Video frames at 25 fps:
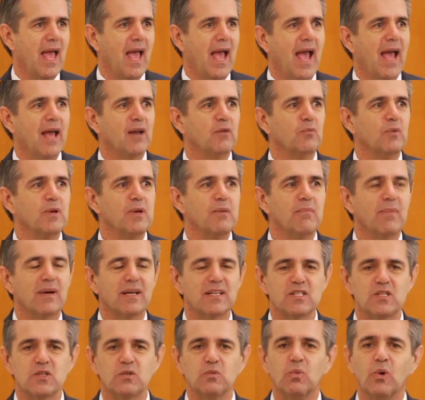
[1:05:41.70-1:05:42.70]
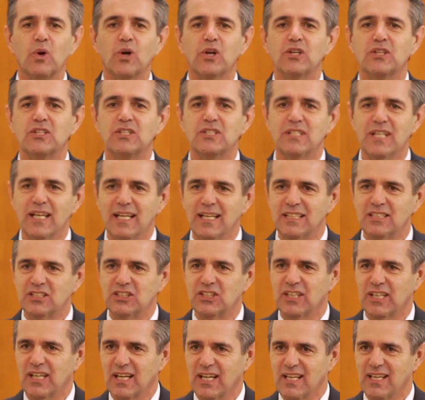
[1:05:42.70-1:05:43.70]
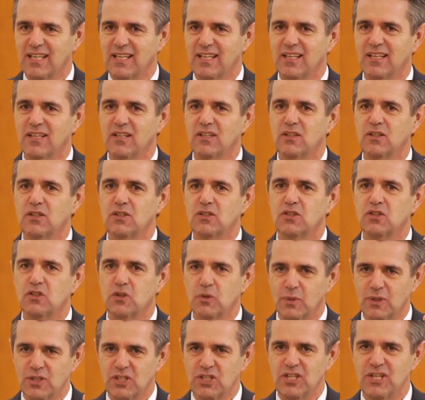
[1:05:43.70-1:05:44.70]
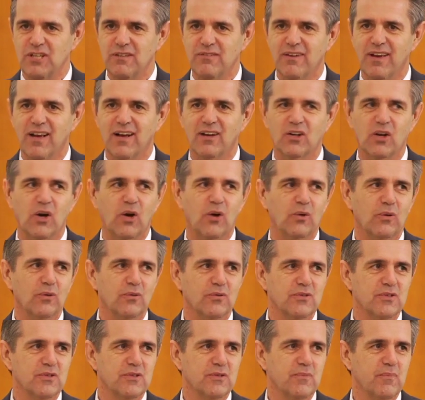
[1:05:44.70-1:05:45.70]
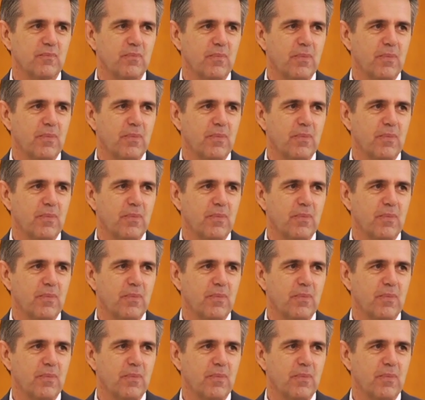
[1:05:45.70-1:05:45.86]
and we must work diligently to achieve our goals.